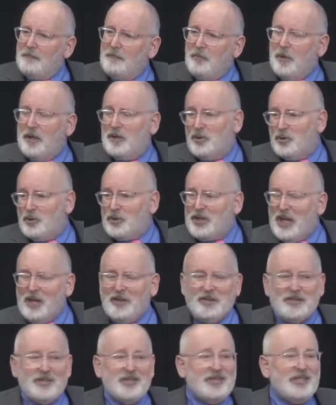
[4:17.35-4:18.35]
my two
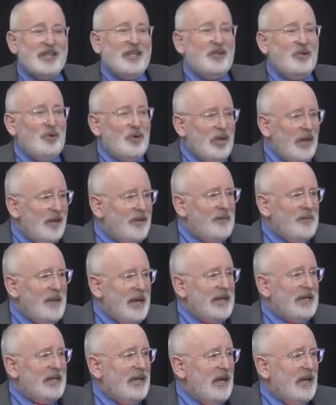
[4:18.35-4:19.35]
sons and all other
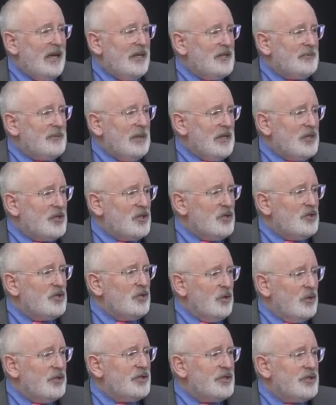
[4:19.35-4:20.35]
men I speak to
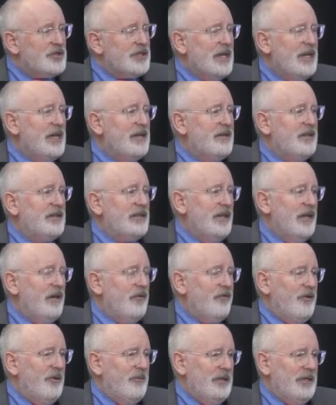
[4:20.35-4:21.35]
also say that they are
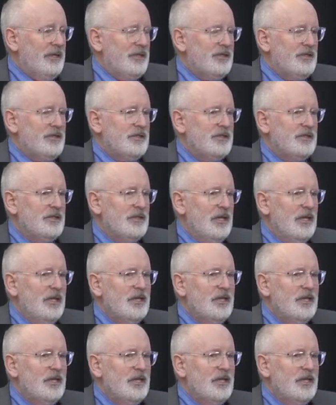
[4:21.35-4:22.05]
feminists.